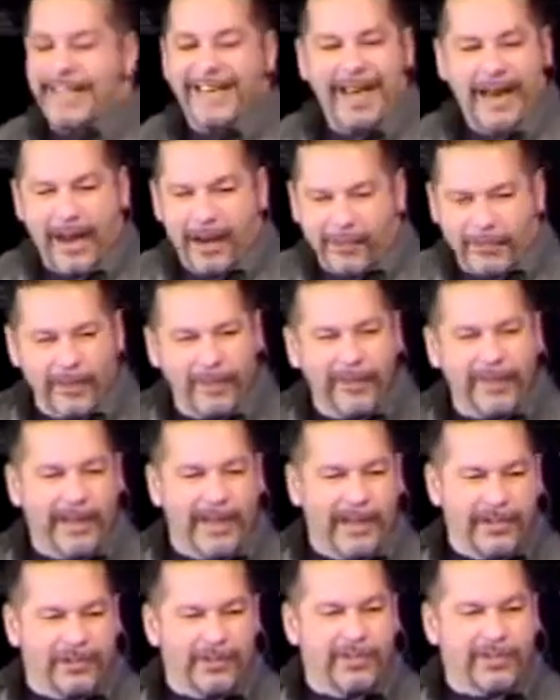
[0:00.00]
in every
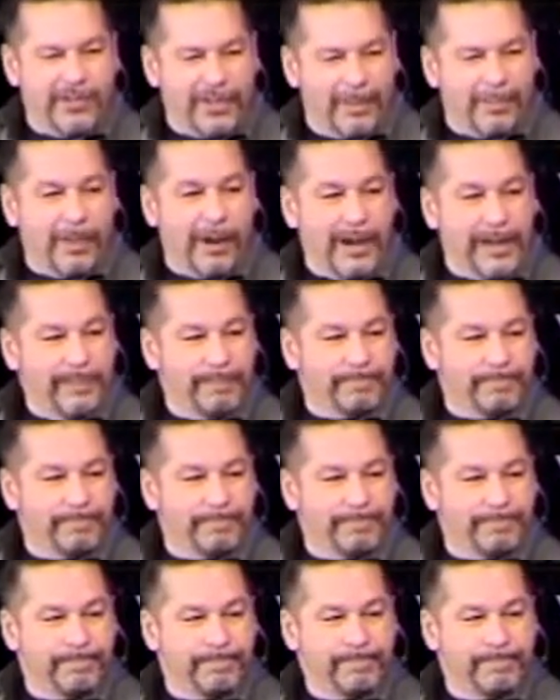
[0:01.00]
relationship, right?
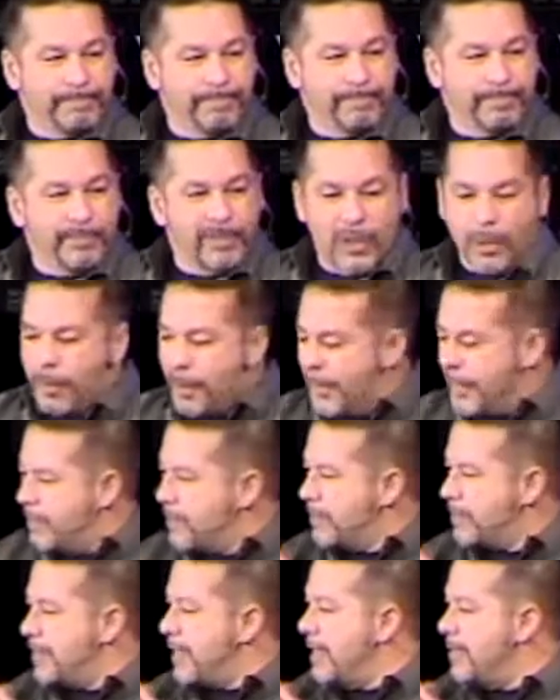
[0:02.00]
Nobody
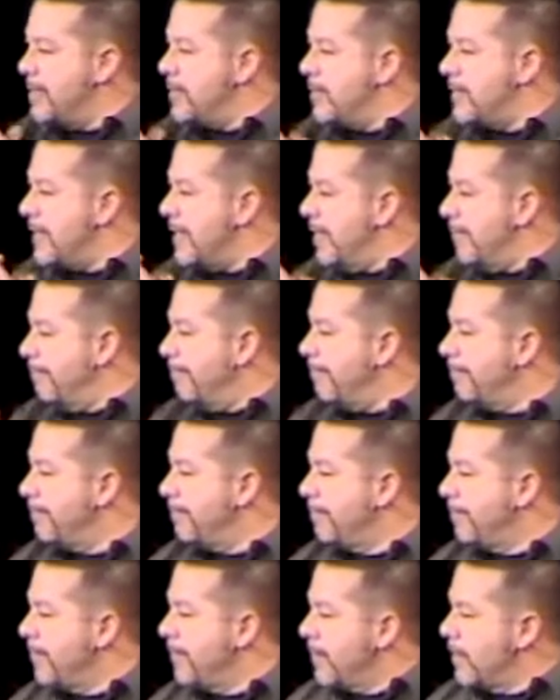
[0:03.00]
just stays the same.
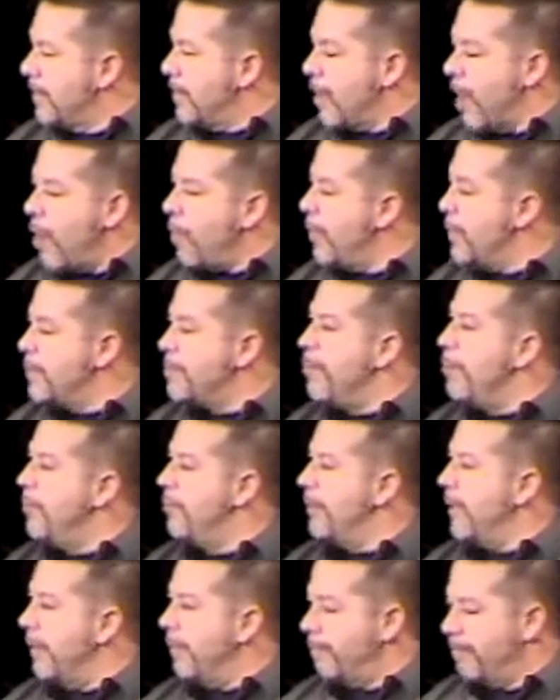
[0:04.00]
You're always
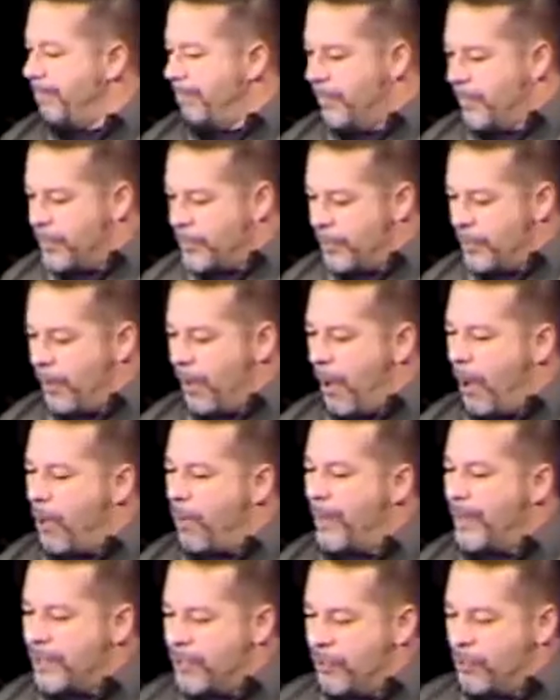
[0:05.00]
moving. So you're
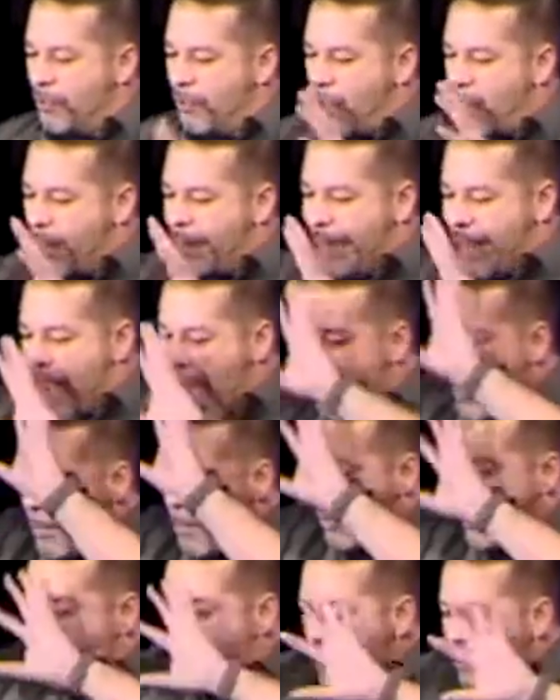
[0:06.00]
always growing
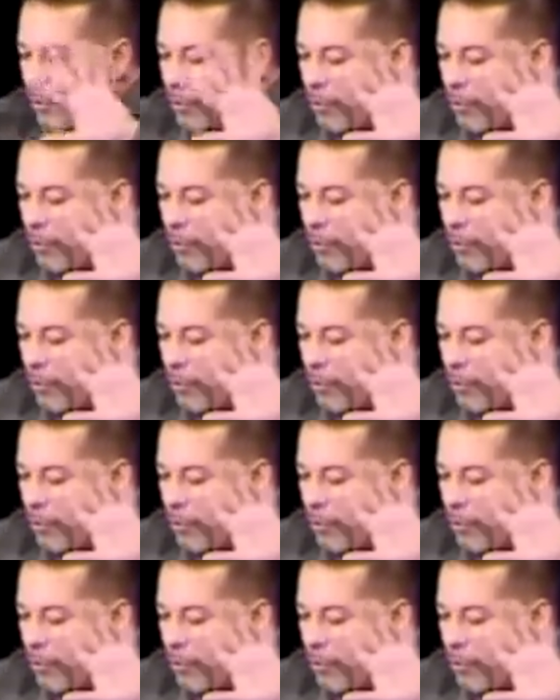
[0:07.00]
up or you're